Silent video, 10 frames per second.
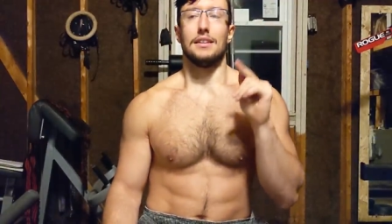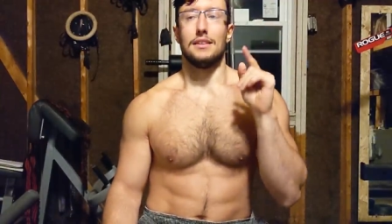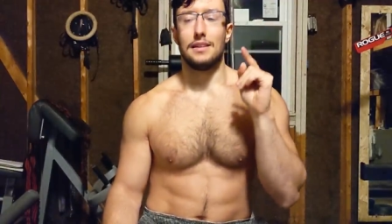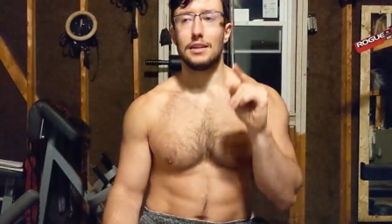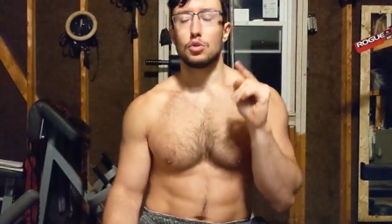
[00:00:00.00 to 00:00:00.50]

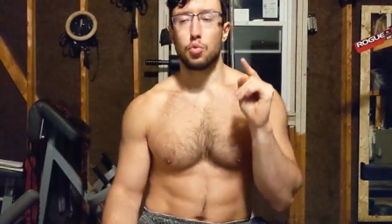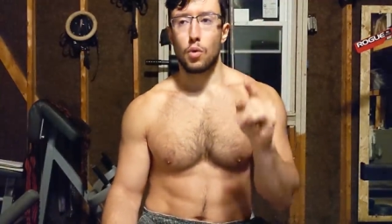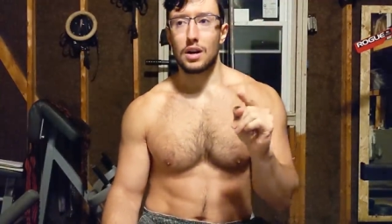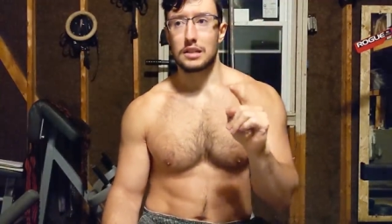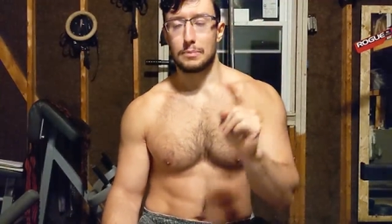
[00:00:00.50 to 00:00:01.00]
This
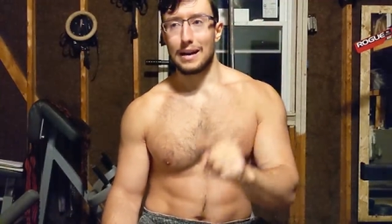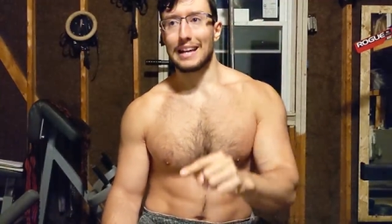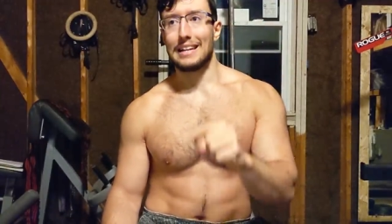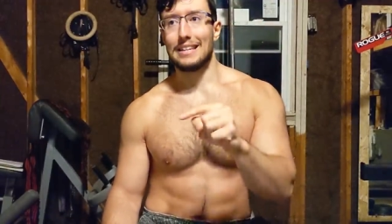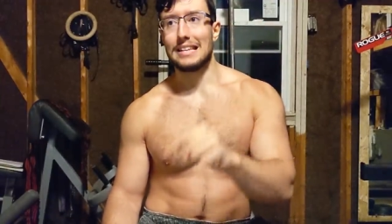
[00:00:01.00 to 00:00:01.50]
was
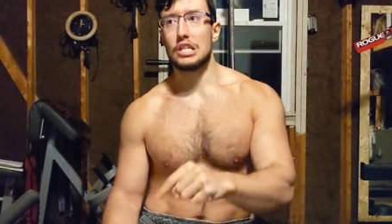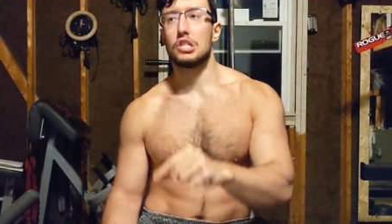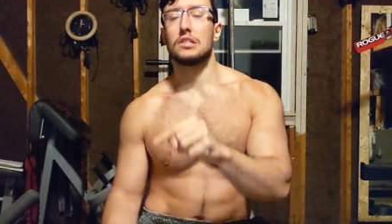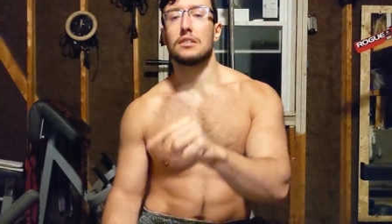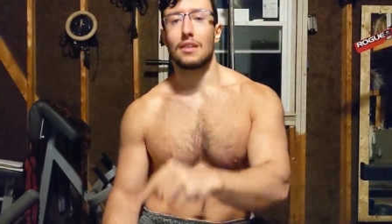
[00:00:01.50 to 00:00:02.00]
back in
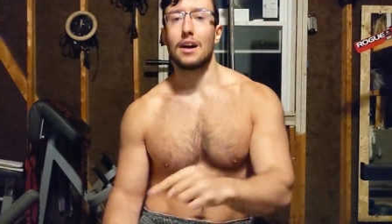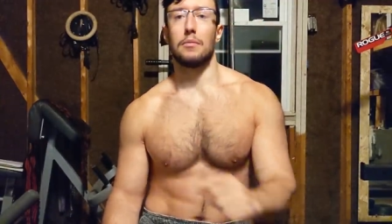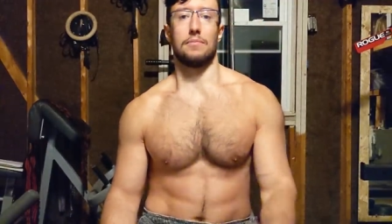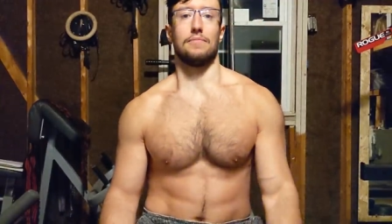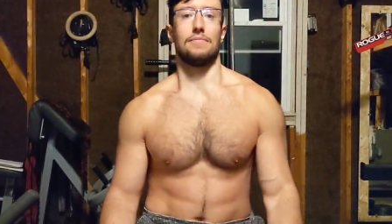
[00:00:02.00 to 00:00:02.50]
Nietzsche's time.